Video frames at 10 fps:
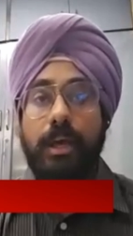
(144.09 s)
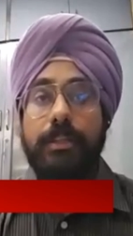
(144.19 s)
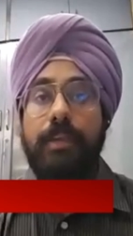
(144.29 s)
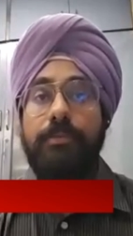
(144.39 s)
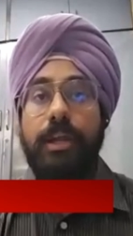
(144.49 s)

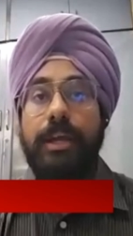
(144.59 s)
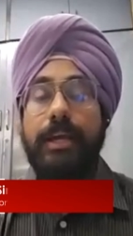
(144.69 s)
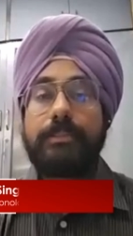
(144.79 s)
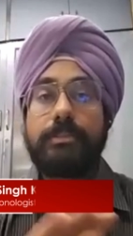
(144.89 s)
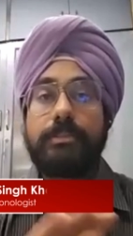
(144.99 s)
The alveoli
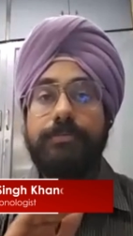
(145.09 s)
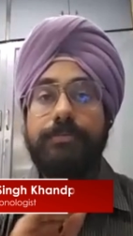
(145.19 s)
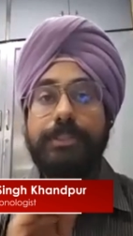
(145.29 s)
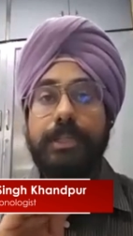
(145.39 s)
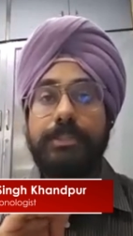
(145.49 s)
has a
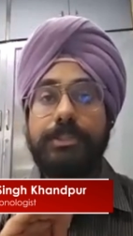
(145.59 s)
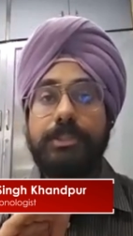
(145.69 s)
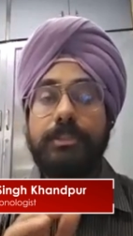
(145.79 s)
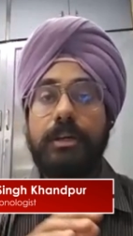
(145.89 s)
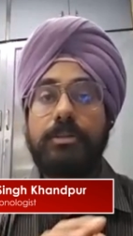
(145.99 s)
surface
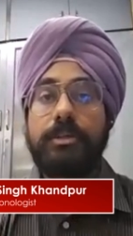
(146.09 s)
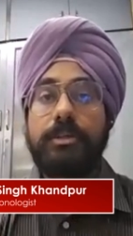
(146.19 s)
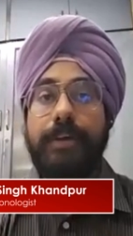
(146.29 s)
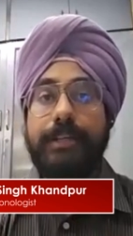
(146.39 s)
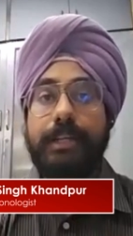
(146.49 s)
tension or a
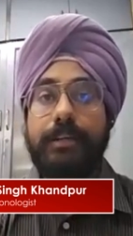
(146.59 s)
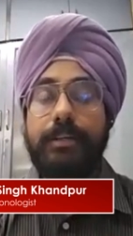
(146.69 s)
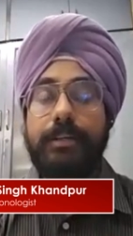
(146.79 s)
surfactant.